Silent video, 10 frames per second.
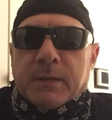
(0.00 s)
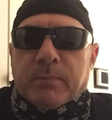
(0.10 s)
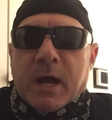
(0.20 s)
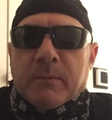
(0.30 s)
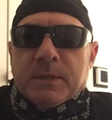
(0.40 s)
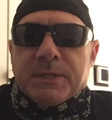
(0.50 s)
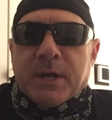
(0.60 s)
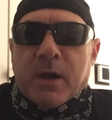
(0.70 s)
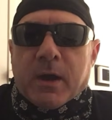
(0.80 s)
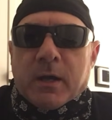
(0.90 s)
Bob
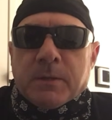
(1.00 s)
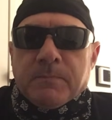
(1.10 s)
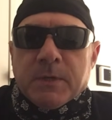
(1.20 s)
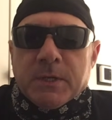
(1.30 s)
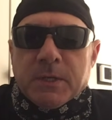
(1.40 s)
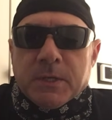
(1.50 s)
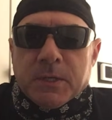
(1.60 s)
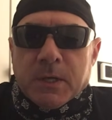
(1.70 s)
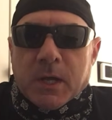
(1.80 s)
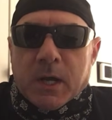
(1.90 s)
Lazar
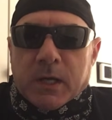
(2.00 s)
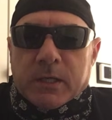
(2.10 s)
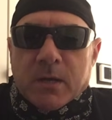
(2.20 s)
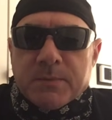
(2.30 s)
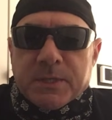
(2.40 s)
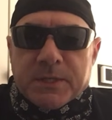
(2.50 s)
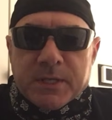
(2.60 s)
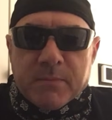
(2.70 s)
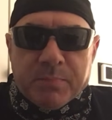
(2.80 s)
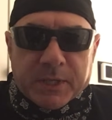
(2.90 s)
comes into
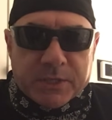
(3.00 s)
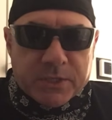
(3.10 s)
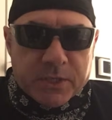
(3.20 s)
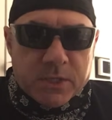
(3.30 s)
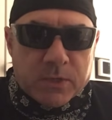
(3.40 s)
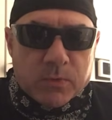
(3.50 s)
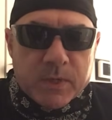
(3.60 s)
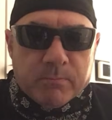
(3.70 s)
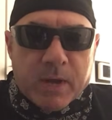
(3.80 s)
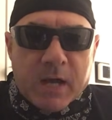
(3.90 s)
the picture.
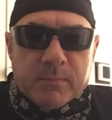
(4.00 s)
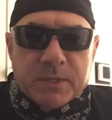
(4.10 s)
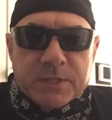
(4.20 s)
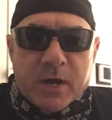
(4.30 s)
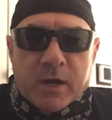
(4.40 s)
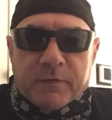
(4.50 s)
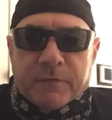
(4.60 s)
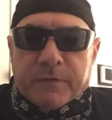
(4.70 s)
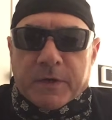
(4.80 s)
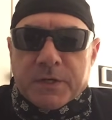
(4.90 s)
When Bob Lazar
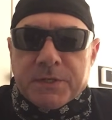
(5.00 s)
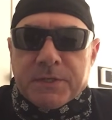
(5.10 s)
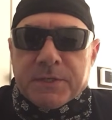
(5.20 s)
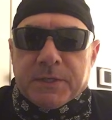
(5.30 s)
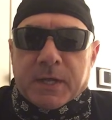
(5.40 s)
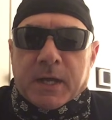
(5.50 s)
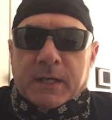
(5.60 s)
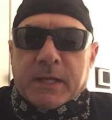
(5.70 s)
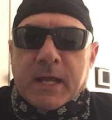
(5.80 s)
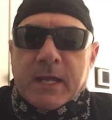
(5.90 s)
first
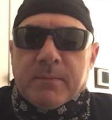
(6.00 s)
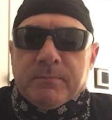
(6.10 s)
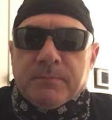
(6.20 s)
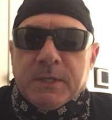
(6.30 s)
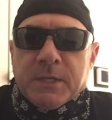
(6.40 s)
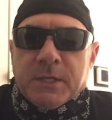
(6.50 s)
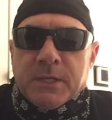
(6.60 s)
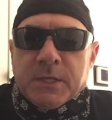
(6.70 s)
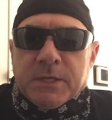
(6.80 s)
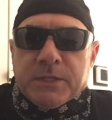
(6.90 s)
came
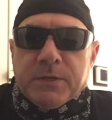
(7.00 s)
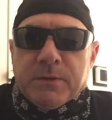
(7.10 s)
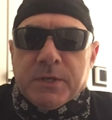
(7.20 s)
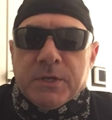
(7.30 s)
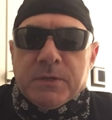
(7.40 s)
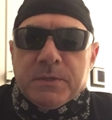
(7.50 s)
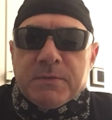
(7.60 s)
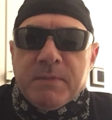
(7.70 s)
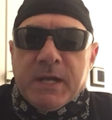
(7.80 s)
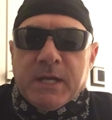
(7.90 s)
to the news
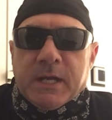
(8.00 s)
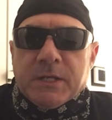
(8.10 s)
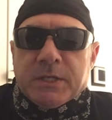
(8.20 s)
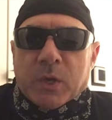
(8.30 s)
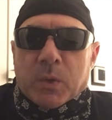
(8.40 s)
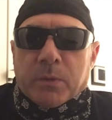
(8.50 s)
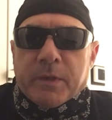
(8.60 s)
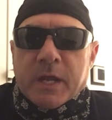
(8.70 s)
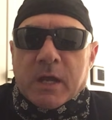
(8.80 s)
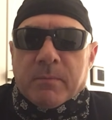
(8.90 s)
media and told
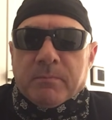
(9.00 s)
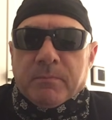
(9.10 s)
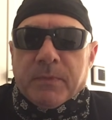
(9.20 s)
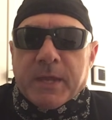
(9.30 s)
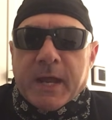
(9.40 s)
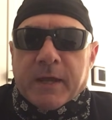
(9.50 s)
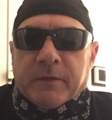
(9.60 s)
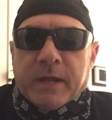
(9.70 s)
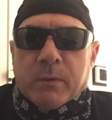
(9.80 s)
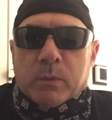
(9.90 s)
them that
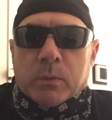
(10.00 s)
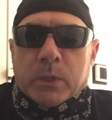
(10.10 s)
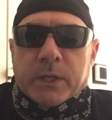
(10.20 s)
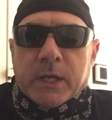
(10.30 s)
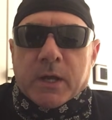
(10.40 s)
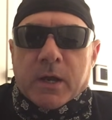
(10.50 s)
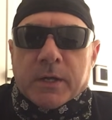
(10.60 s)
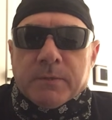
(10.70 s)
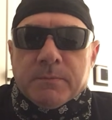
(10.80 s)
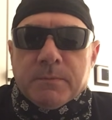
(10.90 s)
they were working
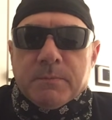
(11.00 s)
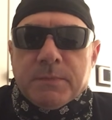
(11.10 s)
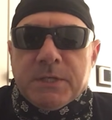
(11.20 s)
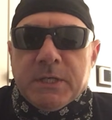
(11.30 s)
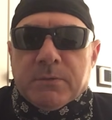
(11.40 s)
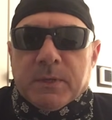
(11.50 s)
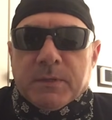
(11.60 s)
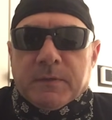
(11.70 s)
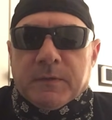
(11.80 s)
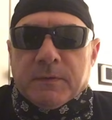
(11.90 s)
on
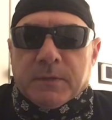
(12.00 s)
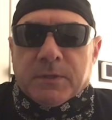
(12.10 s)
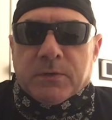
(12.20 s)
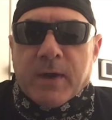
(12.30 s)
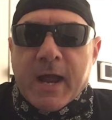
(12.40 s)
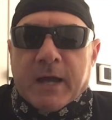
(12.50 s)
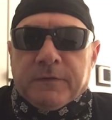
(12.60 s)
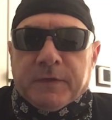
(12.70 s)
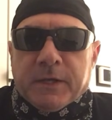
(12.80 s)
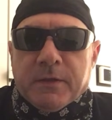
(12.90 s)
secret
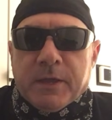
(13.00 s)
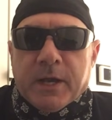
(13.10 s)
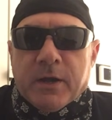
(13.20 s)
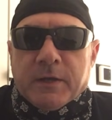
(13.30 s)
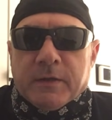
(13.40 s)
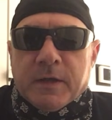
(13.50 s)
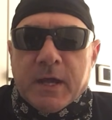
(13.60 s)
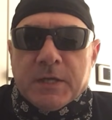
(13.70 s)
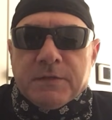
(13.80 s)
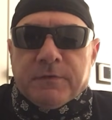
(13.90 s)
craft there at
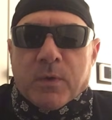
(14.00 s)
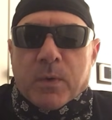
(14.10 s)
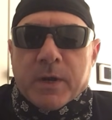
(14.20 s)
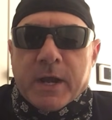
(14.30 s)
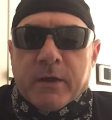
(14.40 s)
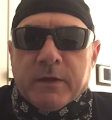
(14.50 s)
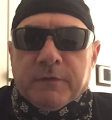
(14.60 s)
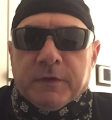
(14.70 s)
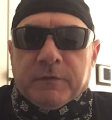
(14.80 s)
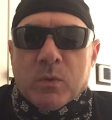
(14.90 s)
S4 in Area
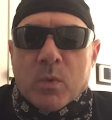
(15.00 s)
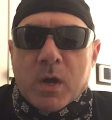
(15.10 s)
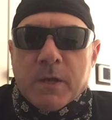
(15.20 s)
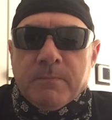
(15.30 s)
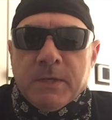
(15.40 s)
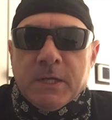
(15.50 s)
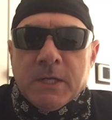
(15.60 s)
51,